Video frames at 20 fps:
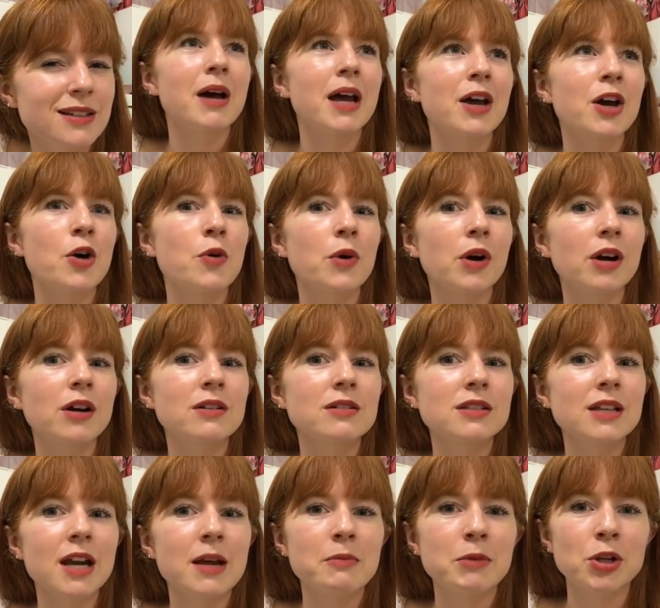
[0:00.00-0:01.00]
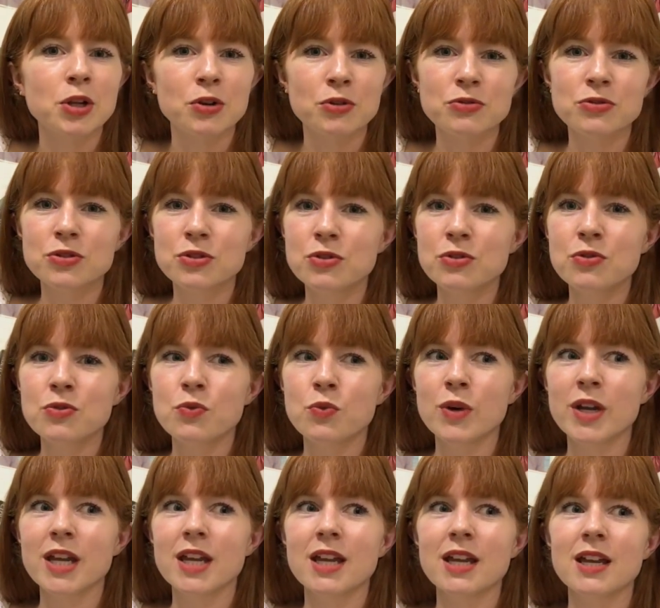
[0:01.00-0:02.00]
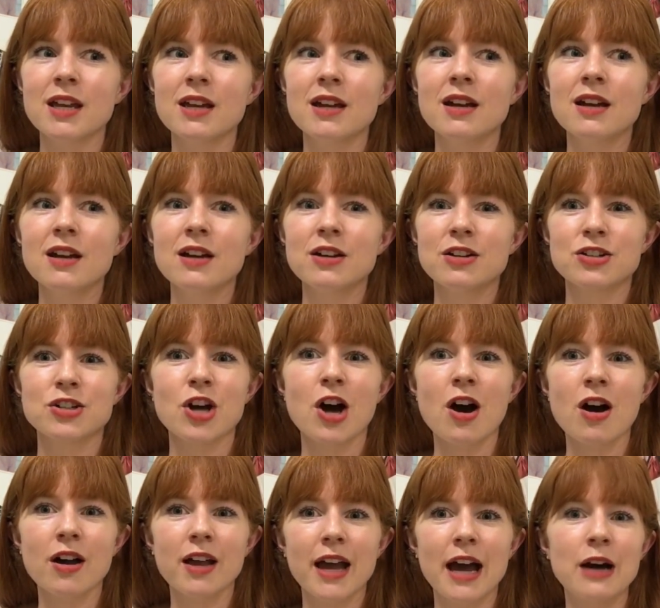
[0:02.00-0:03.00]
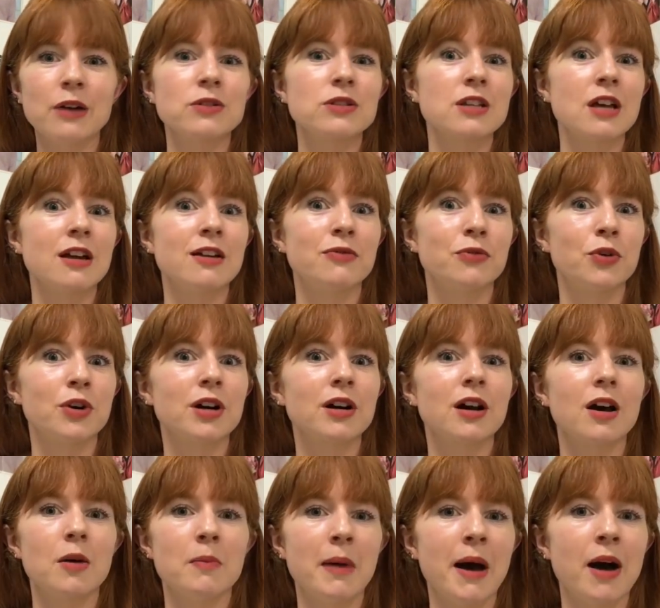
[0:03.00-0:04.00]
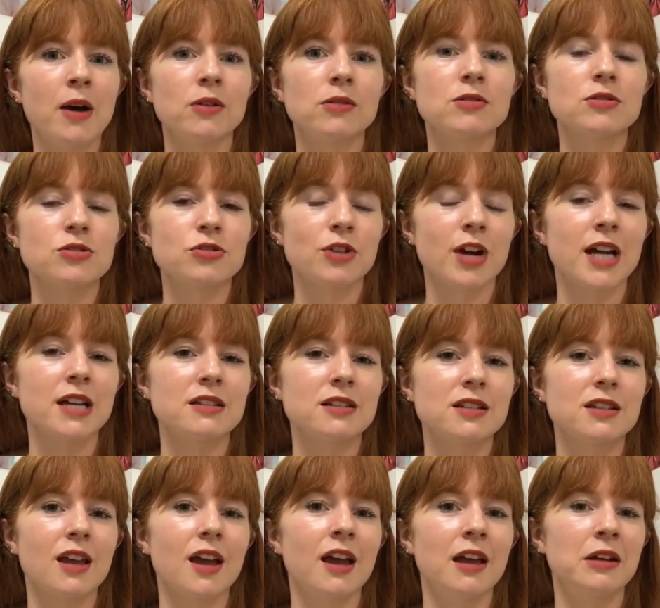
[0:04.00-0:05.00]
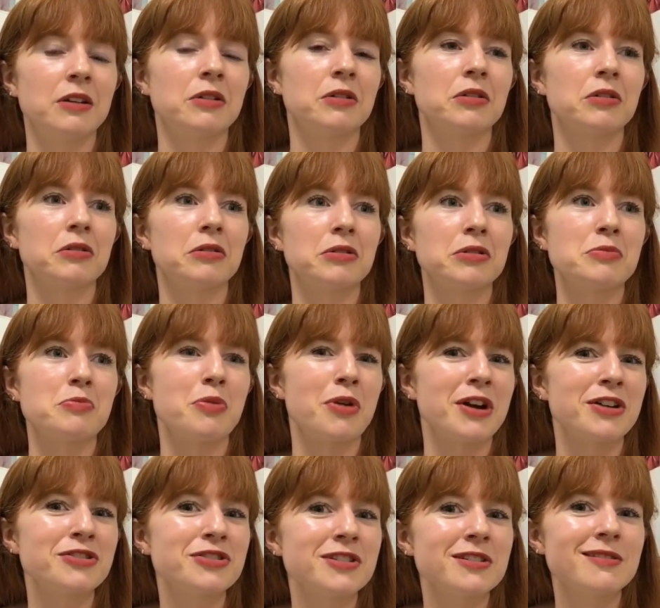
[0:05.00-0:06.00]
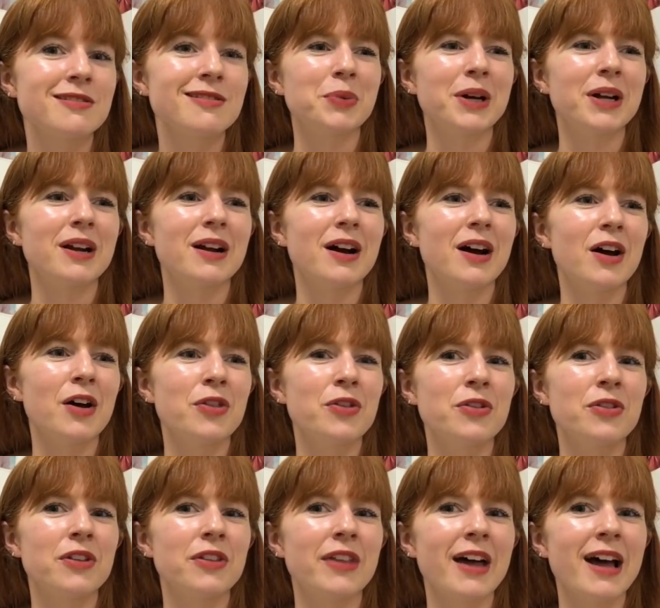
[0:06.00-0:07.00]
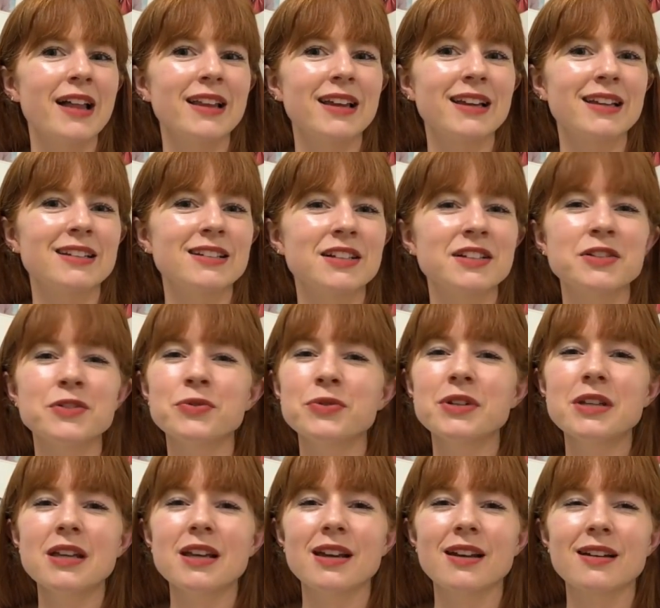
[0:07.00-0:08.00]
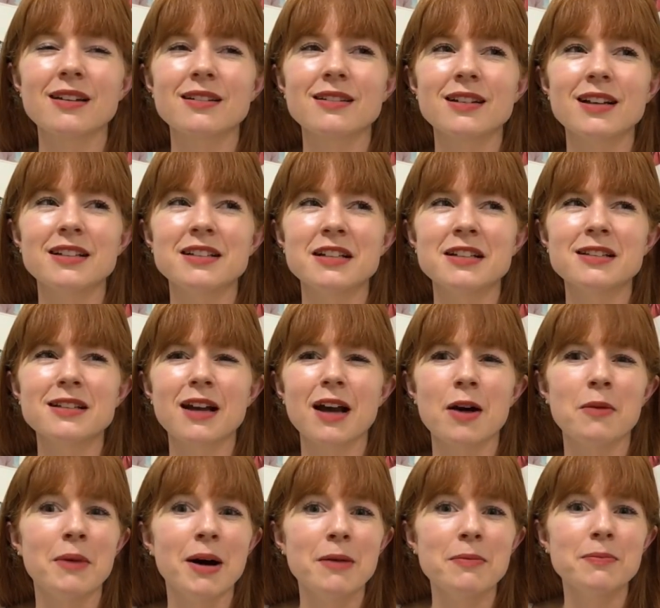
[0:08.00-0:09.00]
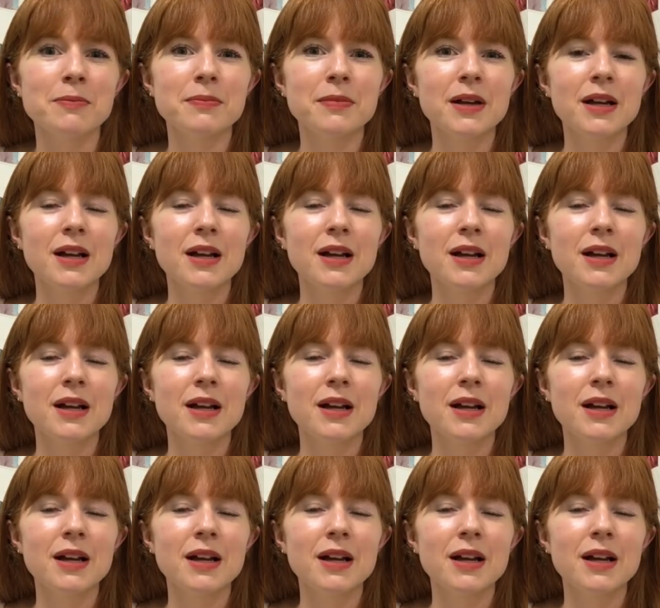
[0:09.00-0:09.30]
My coworkers that I'm close to, we talk outside of work about stress and depression, but other than that, like it doesn't come up.